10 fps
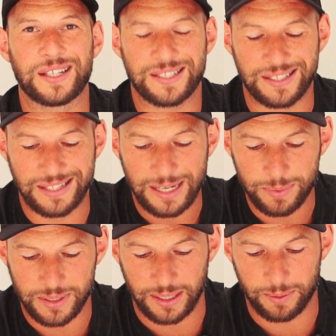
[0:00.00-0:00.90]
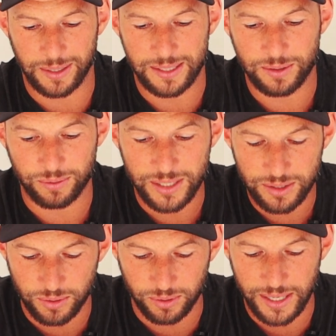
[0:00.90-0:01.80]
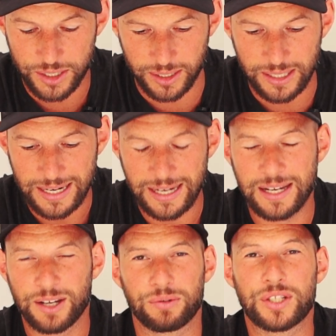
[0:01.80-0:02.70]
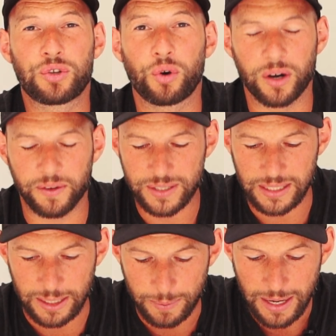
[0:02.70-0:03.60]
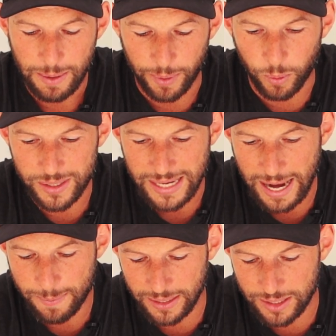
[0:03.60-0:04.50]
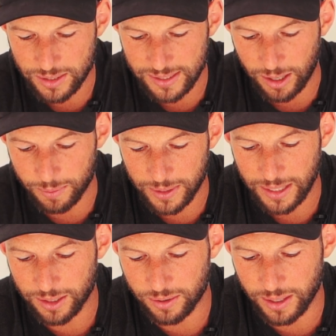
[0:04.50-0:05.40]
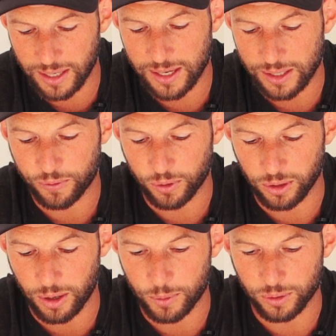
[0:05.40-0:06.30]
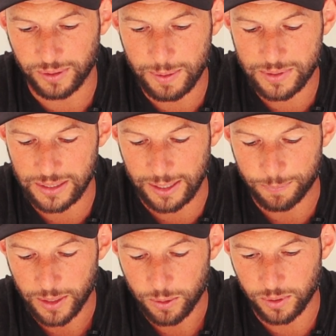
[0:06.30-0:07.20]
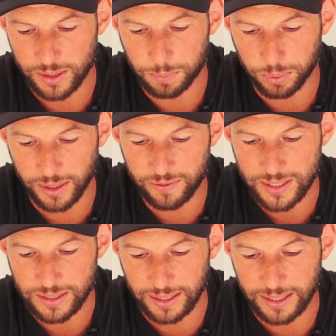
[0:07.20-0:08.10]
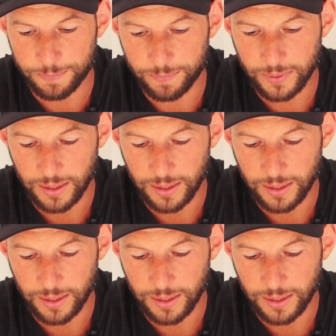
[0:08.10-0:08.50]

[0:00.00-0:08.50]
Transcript: less deep sleep, less restoration, restorative sleep. But what's happening is I'm getting credited for a lot more REM sleep, whereas previously